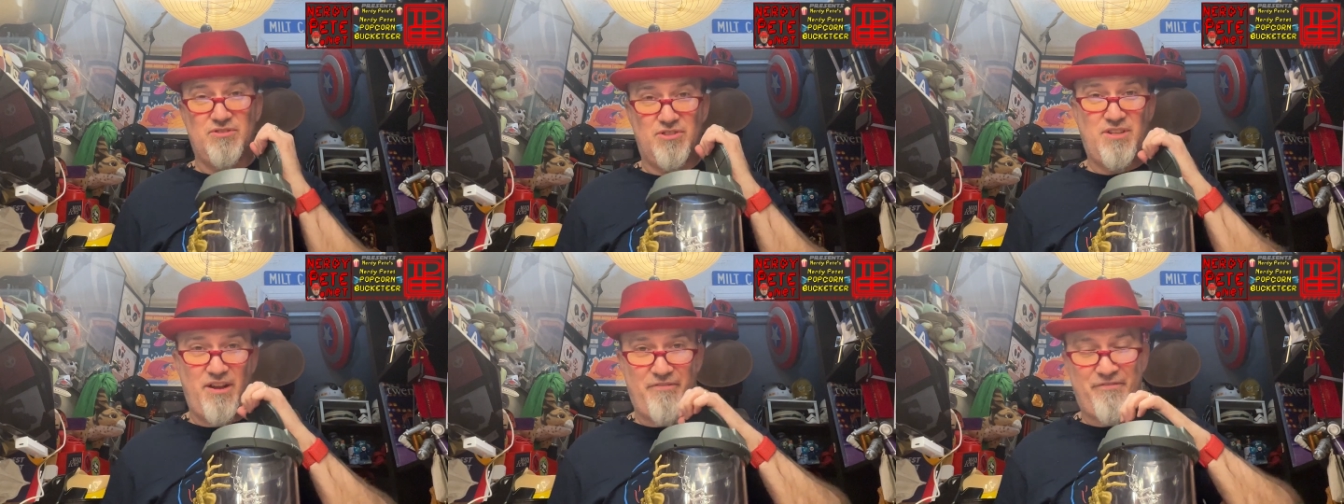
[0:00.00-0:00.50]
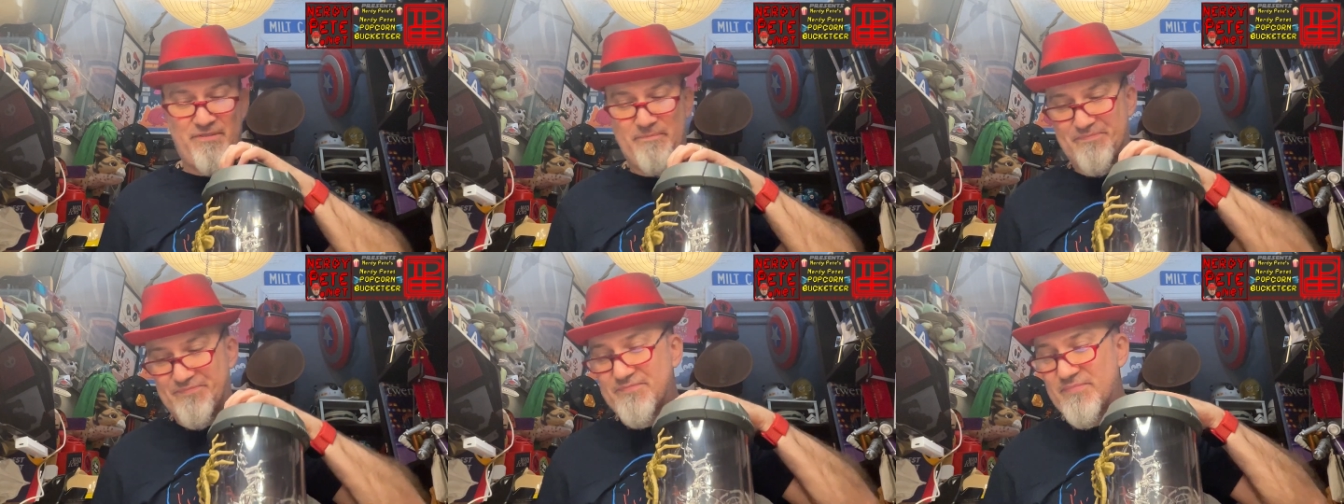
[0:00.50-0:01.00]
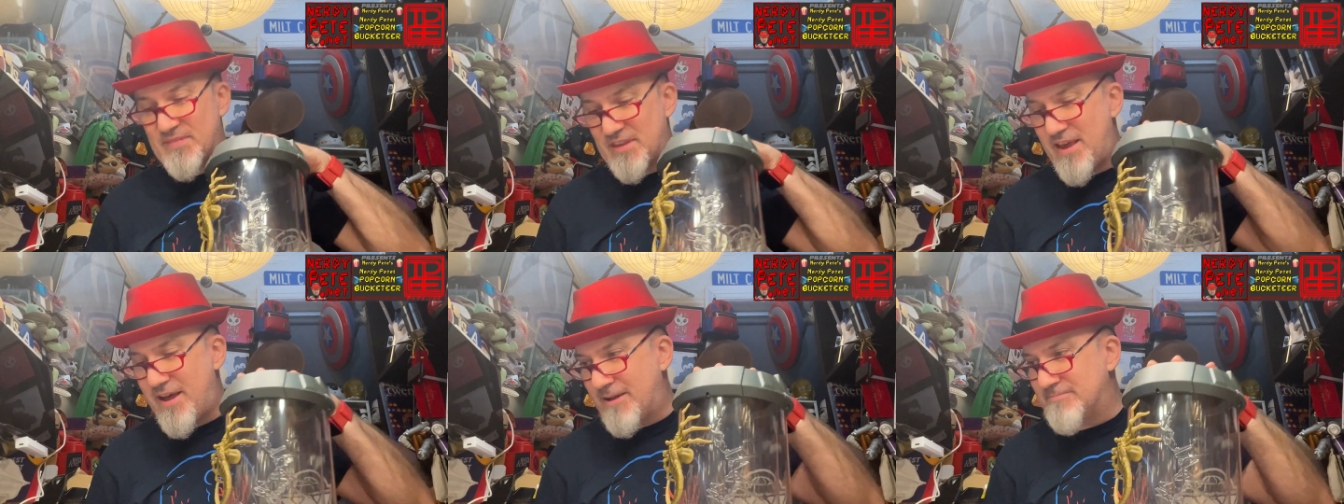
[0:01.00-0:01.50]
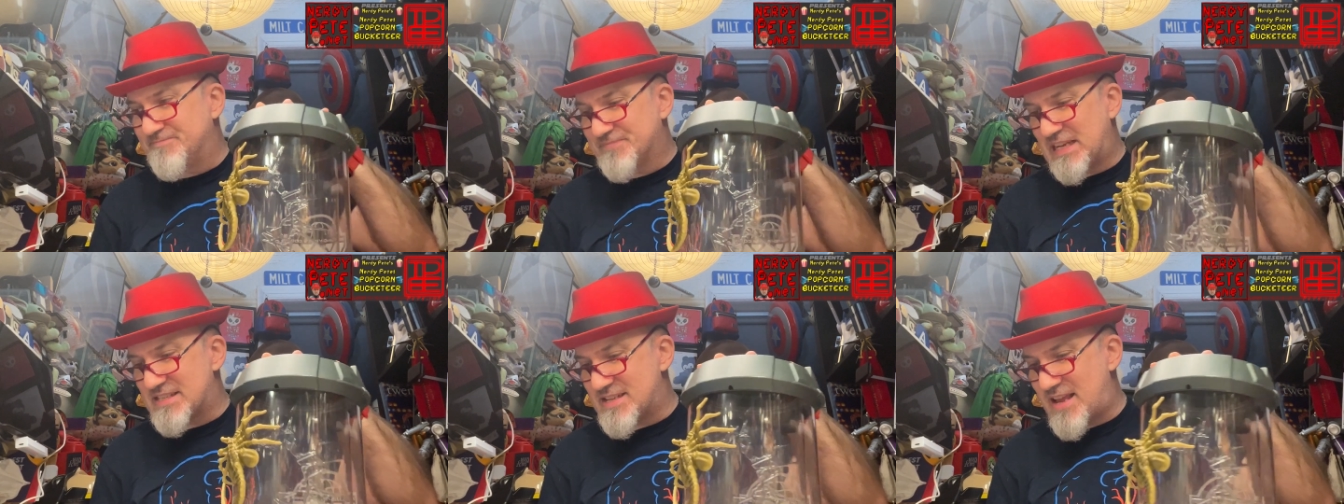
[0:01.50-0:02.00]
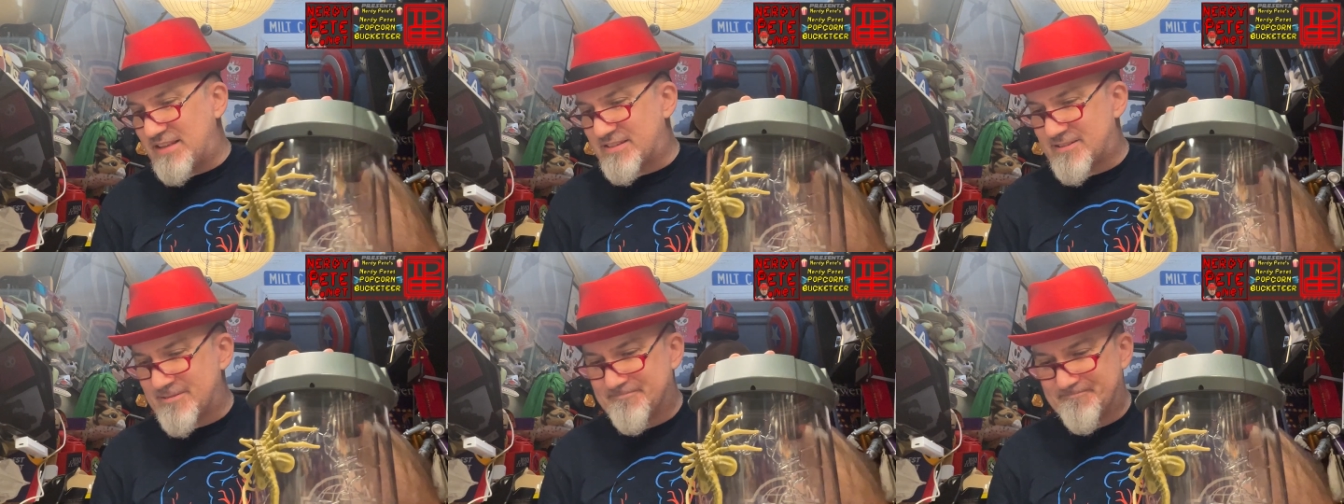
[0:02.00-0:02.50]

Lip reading: stuff. Yeah, that's nice.